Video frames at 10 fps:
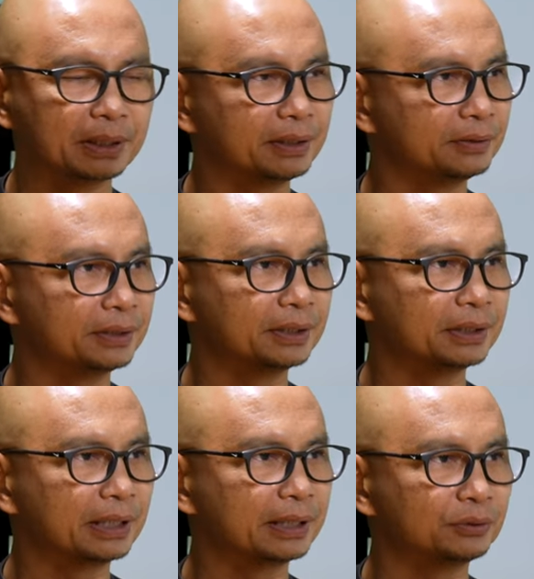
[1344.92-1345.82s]
my career,
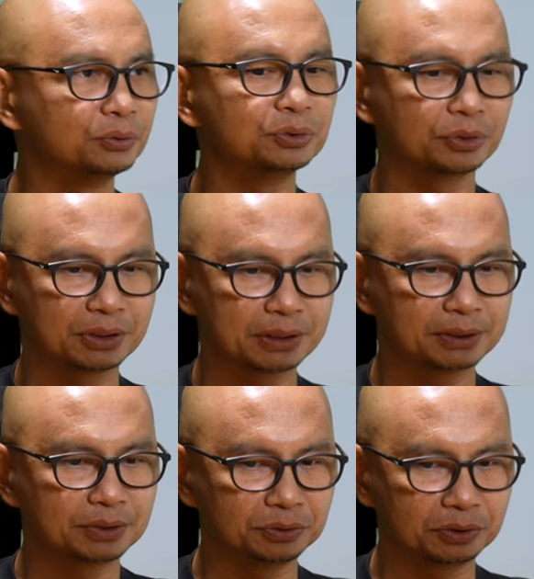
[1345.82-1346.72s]
I had two
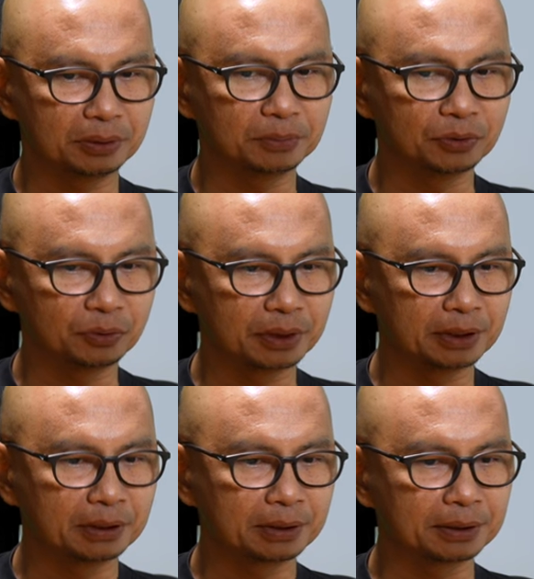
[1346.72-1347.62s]
choices to keep
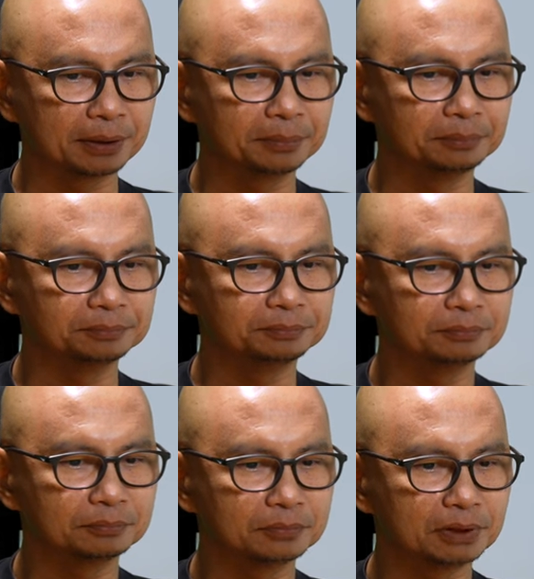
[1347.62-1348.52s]
going
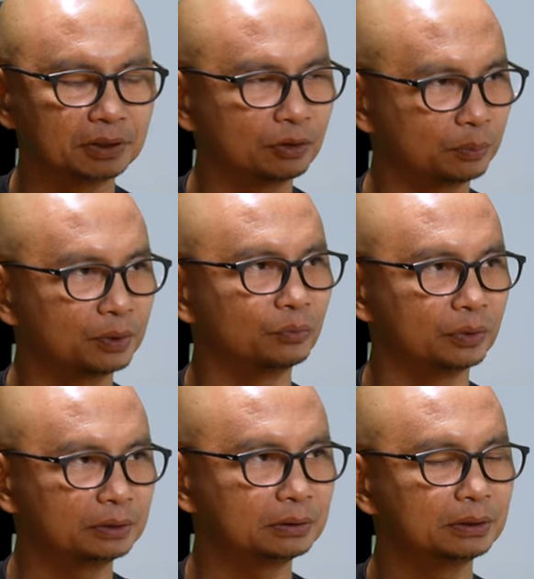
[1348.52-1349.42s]
um, in the corporate
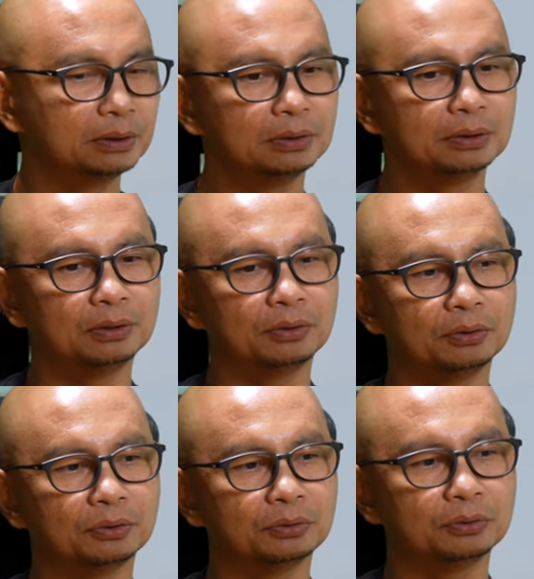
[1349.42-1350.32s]
world
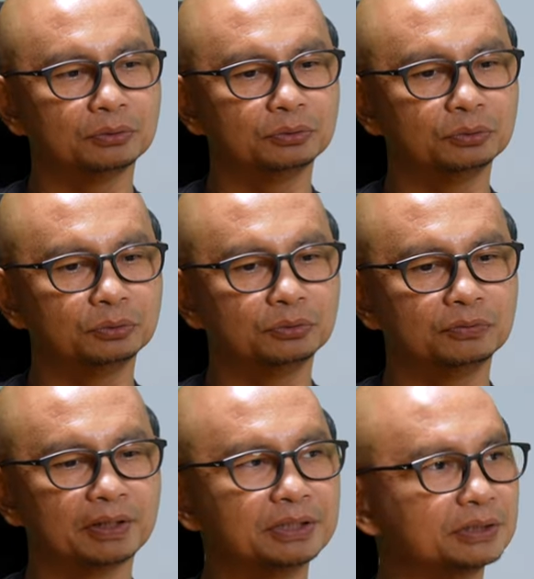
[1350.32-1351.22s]
or
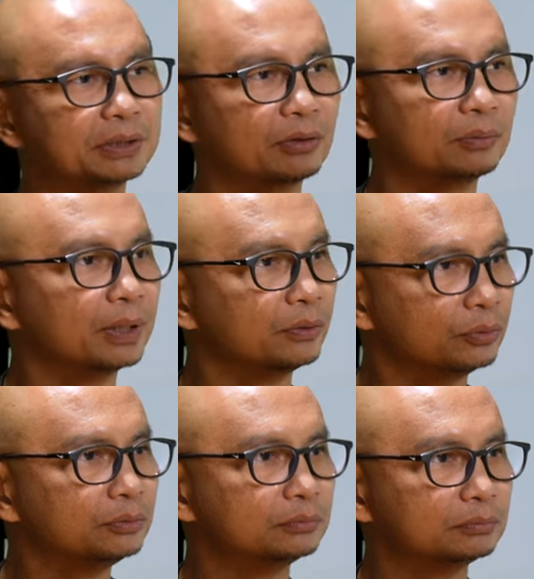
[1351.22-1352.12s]
to venture out on my
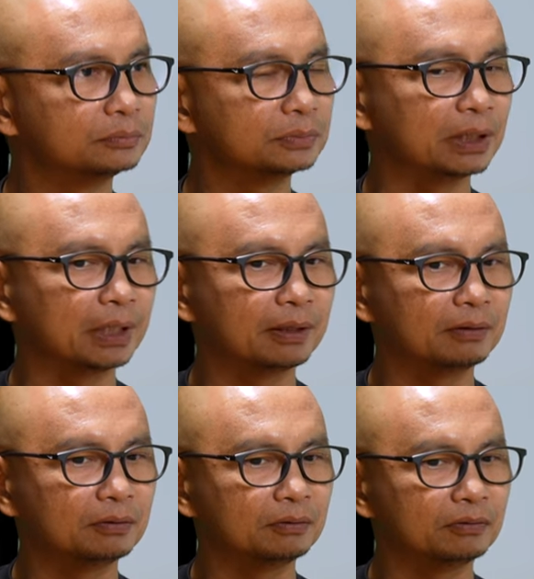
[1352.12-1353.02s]
own
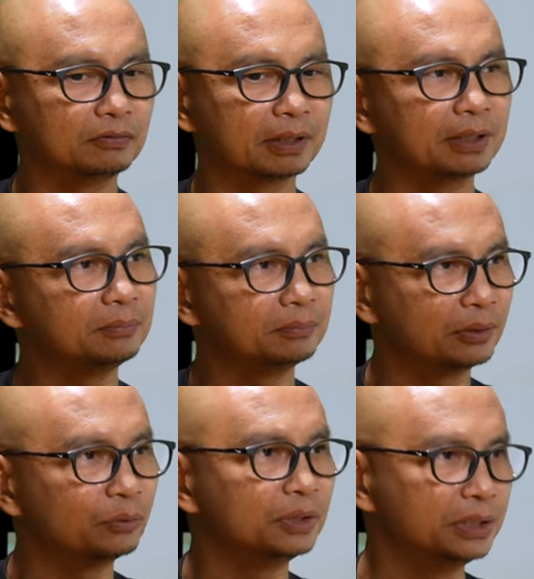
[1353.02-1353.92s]
and find
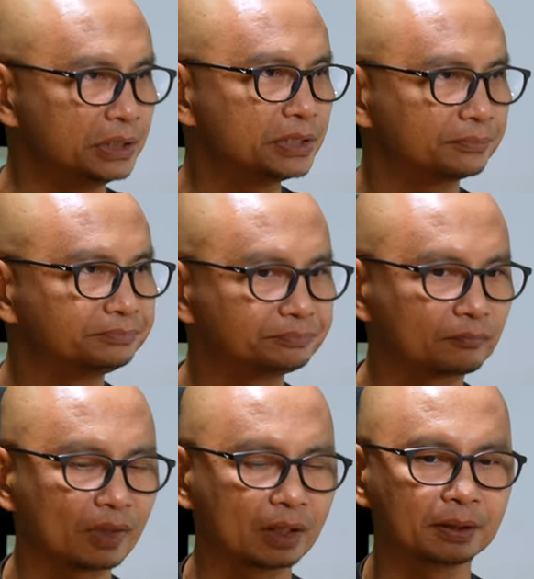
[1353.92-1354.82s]
my own niche.
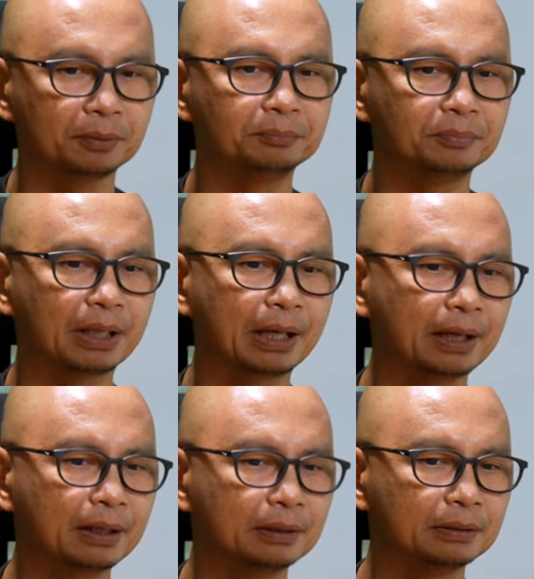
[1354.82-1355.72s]
Um,
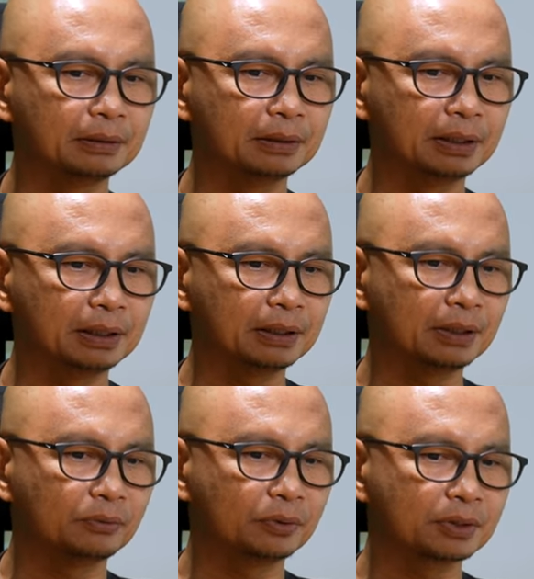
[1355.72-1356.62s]
and the
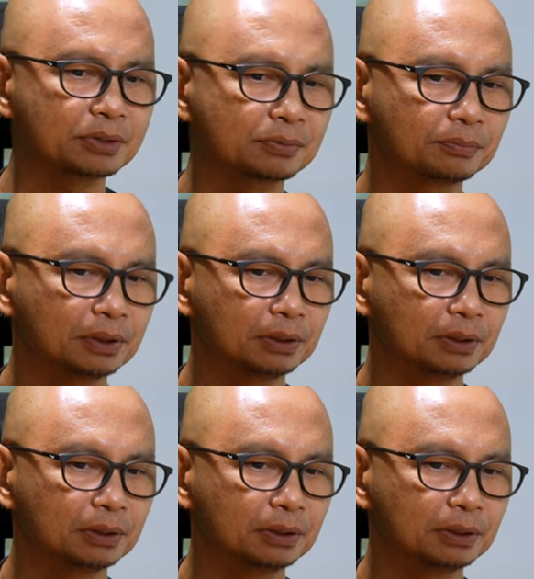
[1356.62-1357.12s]
thinking was